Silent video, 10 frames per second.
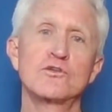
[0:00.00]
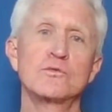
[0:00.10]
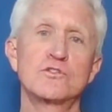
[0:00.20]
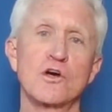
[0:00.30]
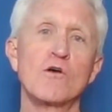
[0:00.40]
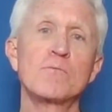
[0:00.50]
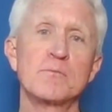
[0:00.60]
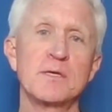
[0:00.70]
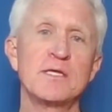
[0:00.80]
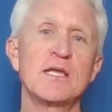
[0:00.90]
to
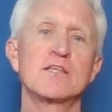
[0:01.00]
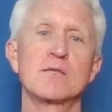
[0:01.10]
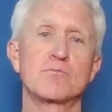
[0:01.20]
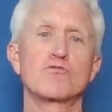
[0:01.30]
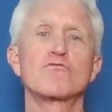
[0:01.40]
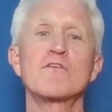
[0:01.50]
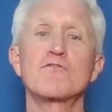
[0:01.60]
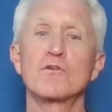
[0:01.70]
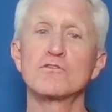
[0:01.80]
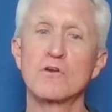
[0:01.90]
dopamine in the
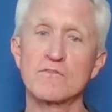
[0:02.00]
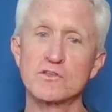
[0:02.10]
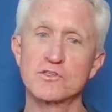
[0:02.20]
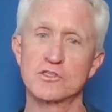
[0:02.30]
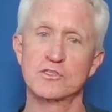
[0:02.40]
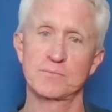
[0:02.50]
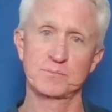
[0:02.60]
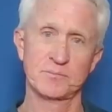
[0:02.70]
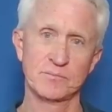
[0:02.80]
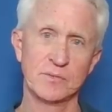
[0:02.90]
peripheral nervous
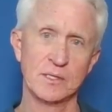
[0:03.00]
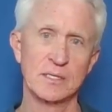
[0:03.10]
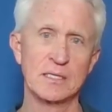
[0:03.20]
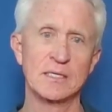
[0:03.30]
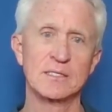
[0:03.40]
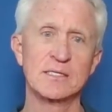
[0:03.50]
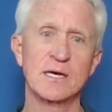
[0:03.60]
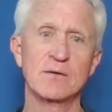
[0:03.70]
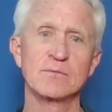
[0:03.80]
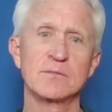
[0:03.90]
system.
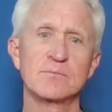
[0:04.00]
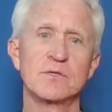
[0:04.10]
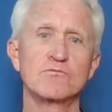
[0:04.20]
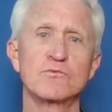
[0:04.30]
Now,